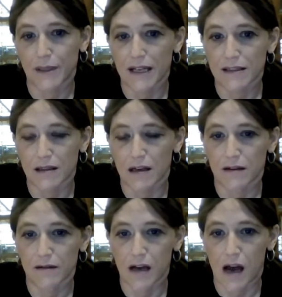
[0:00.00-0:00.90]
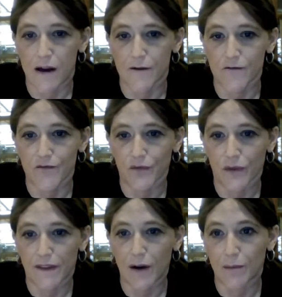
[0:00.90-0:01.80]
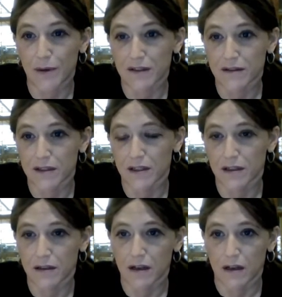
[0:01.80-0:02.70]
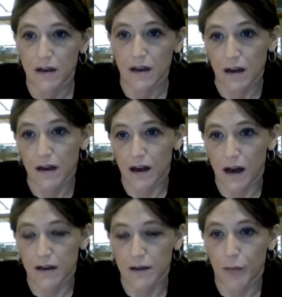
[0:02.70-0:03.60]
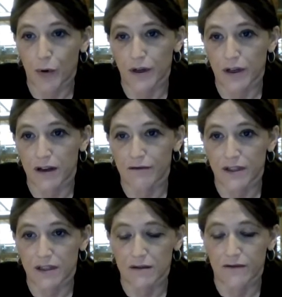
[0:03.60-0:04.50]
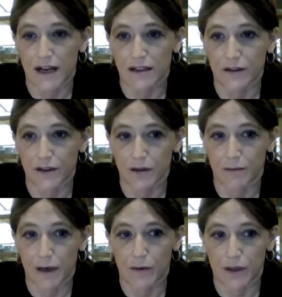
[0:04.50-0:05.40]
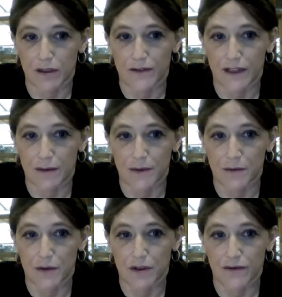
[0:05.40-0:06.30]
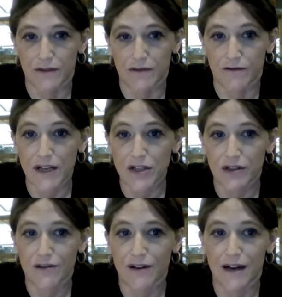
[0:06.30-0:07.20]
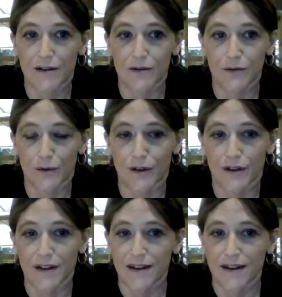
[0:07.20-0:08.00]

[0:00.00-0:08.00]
but that's that would be considered an important enough risk factor that you might want to develop some sort of intervention around, or